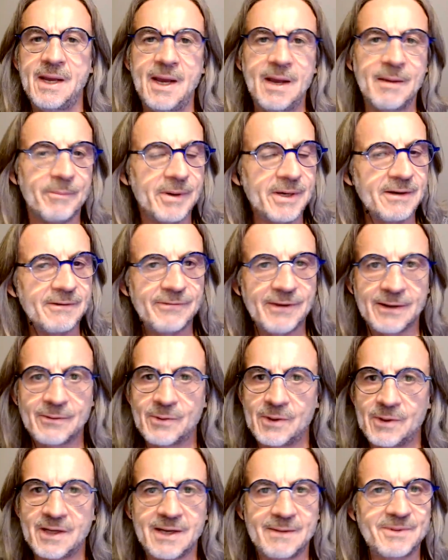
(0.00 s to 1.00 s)
But in fact, when
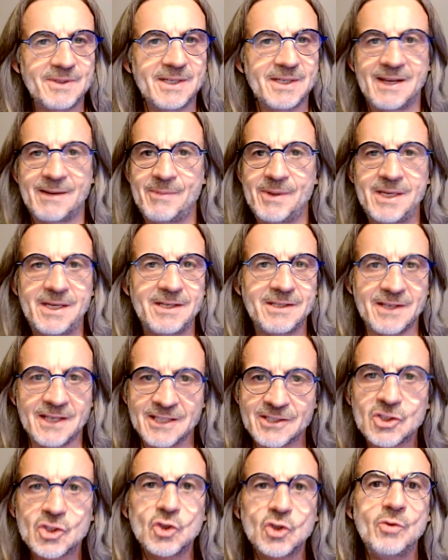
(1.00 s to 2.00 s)
it comes to diabetes,
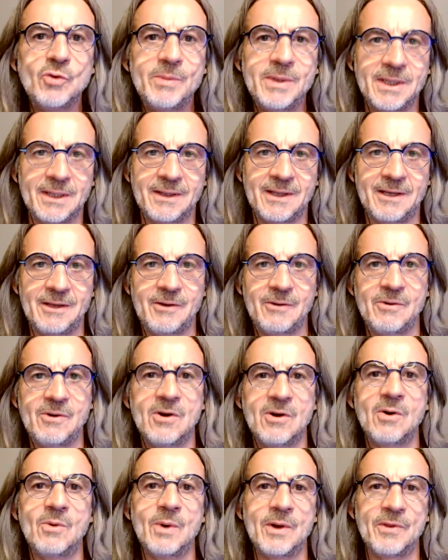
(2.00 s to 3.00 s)
assuming that you
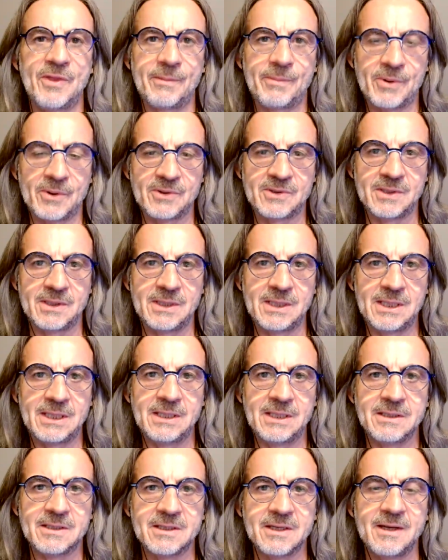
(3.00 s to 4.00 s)
know what the person
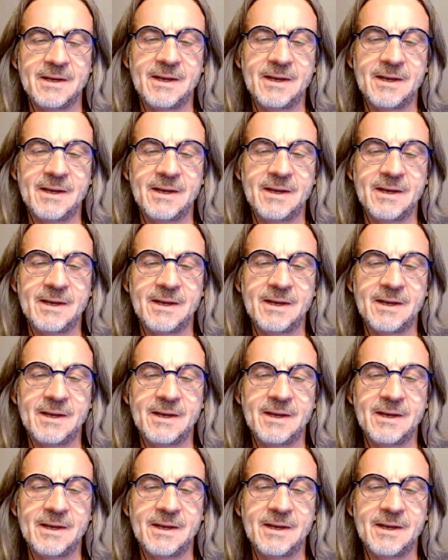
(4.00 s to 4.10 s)
needs